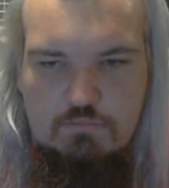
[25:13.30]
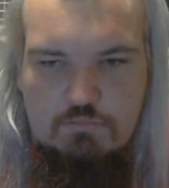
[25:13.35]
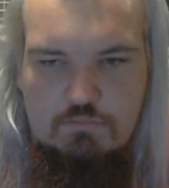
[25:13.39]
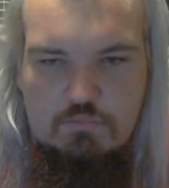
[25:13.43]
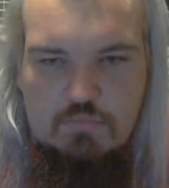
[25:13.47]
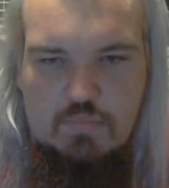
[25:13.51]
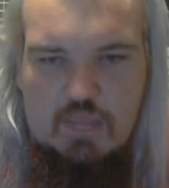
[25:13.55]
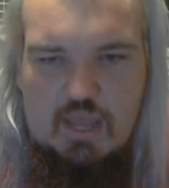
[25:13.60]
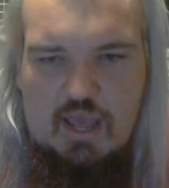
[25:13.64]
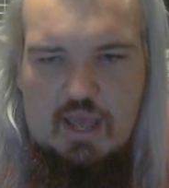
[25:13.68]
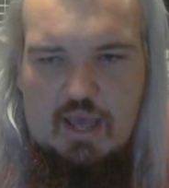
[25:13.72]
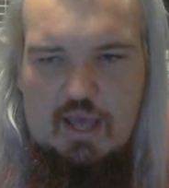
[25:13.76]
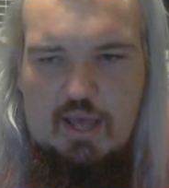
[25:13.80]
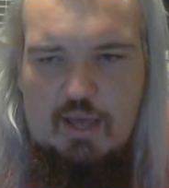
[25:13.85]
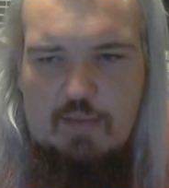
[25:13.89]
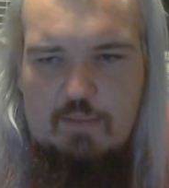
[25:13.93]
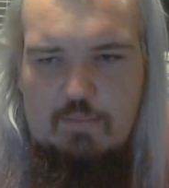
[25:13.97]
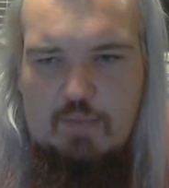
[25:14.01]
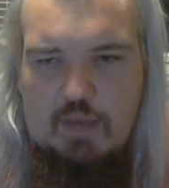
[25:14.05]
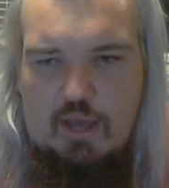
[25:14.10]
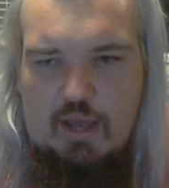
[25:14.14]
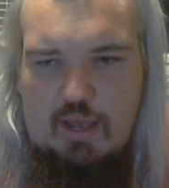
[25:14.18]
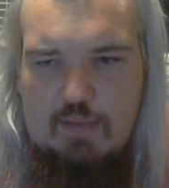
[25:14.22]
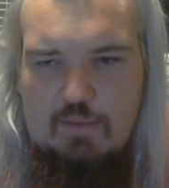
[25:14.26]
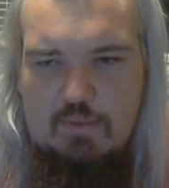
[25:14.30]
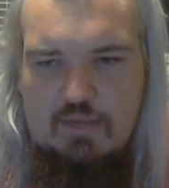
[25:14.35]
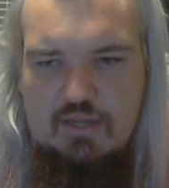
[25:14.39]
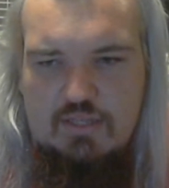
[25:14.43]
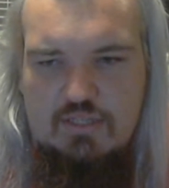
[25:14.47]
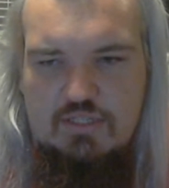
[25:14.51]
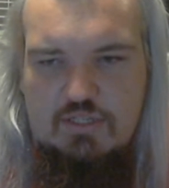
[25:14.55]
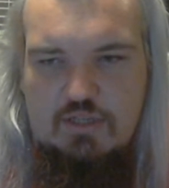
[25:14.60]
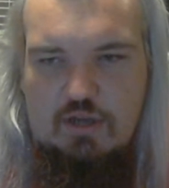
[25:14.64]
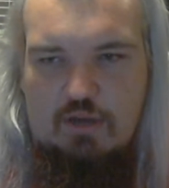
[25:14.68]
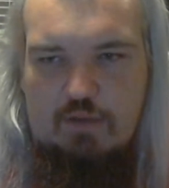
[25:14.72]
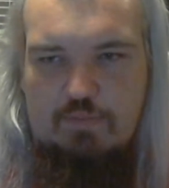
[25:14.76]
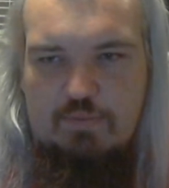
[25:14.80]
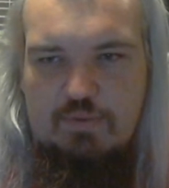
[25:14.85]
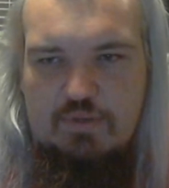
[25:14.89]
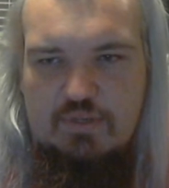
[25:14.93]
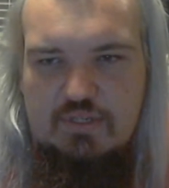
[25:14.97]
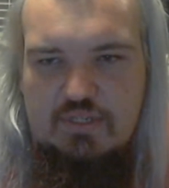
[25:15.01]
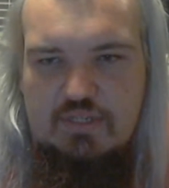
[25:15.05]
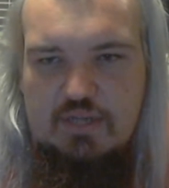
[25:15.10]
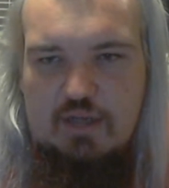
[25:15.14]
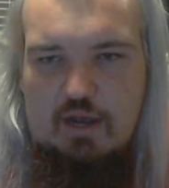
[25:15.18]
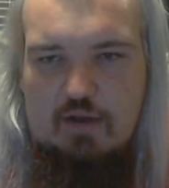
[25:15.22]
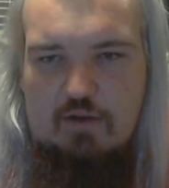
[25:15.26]
Yeah, I'm gonna stop and
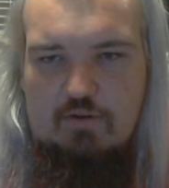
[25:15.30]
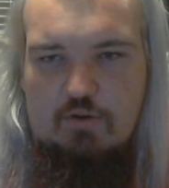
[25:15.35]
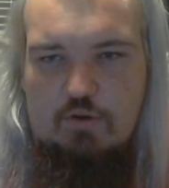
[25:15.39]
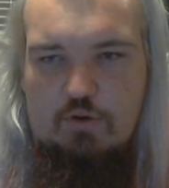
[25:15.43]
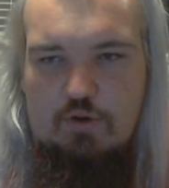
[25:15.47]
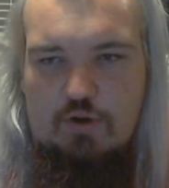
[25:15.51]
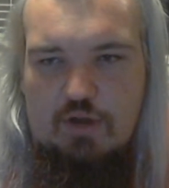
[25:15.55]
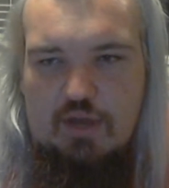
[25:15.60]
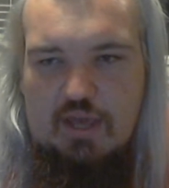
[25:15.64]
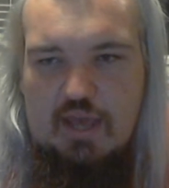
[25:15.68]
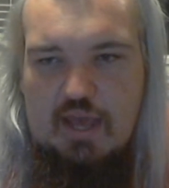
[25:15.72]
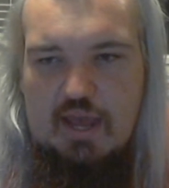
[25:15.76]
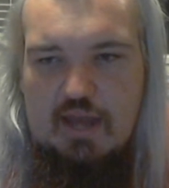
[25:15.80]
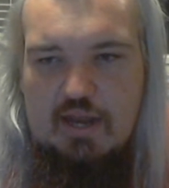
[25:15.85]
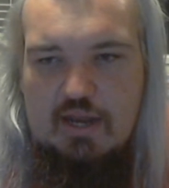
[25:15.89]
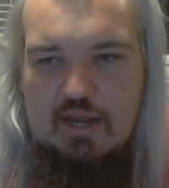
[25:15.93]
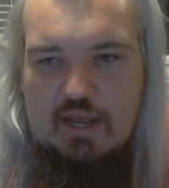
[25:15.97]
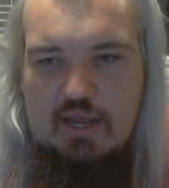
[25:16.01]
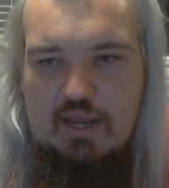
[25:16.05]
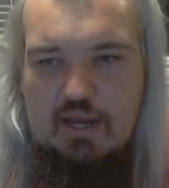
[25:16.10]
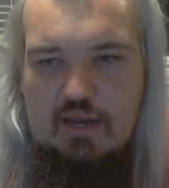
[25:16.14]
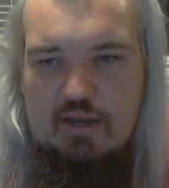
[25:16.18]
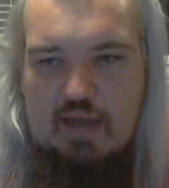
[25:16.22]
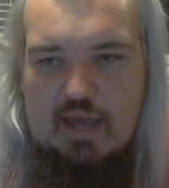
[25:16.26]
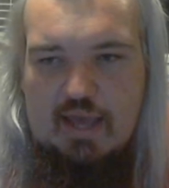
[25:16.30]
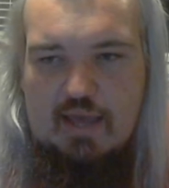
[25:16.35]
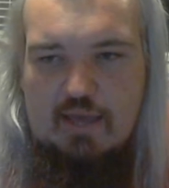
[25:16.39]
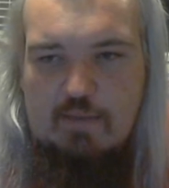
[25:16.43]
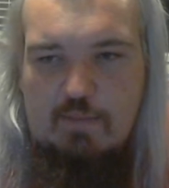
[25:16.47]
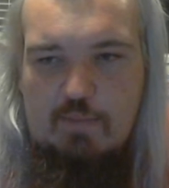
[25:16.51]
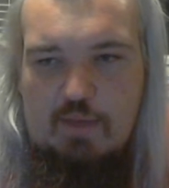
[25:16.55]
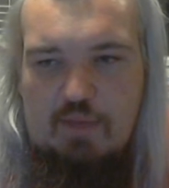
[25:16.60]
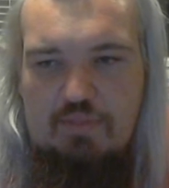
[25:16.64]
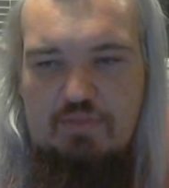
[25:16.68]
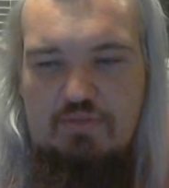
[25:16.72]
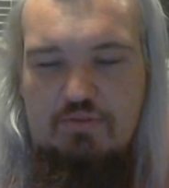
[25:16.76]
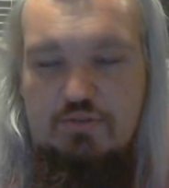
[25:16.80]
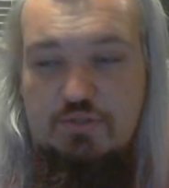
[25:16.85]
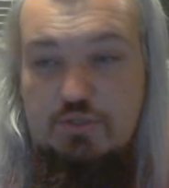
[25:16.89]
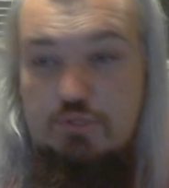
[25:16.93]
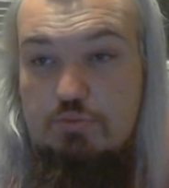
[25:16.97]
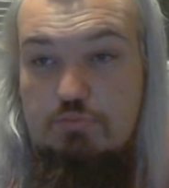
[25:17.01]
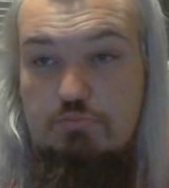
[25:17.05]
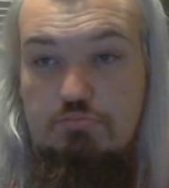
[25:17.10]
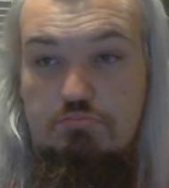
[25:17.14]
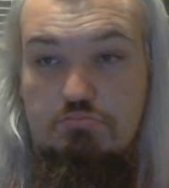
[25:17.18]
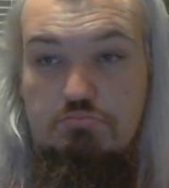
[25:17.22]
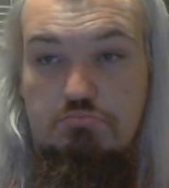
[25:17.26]
start record again in like a month or 2.